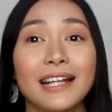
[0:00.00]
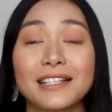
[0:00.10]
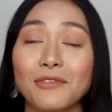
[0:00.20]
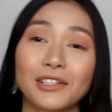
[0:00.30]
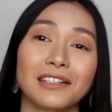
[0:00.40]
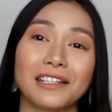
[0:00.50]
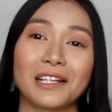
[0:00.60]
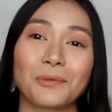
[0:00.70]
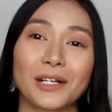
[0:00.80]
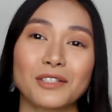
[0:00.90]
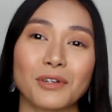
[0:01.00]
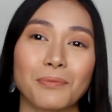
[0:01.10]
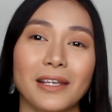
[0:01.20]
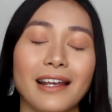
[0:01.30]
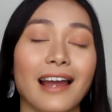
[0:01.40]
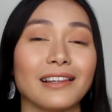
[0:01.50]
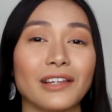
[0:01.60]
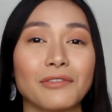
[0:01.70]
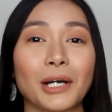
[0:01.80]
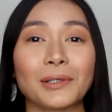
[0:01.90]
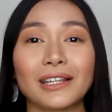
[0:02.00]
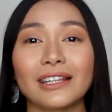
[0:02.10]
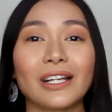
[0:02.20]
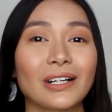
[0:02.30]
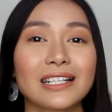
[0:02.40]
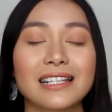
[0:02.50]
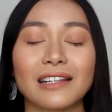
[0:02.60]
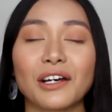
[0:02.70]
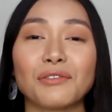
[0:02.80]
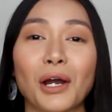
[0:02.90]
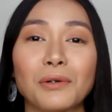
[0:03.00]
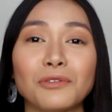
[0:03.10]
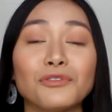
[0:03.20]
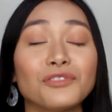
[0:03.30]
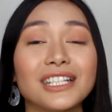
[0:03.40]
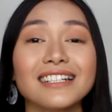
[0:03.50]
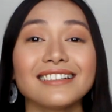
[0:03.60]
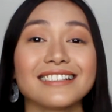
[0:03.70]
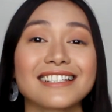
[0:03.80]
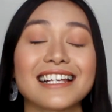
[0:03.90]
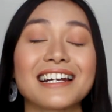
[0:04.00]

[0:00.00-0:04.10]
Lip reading: Definitely it works for me. I love how it looks. I love how it feels.